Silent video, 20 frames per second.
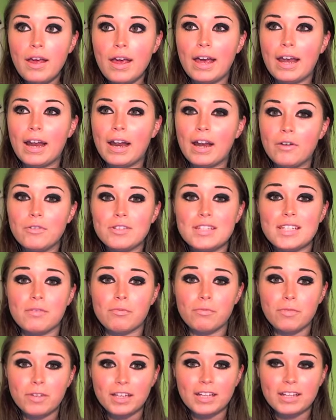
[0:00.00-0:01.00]
And I know it's like
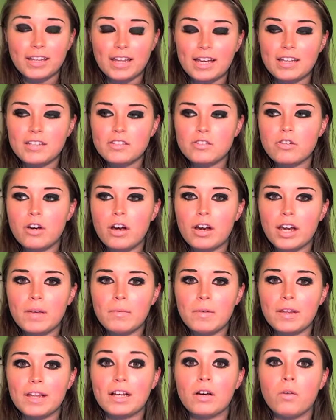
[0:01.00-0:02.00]
really late because Tron came
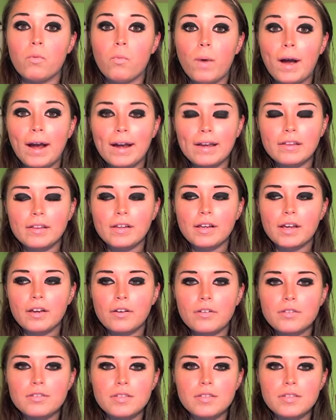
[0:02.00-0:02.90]
out like a while ago,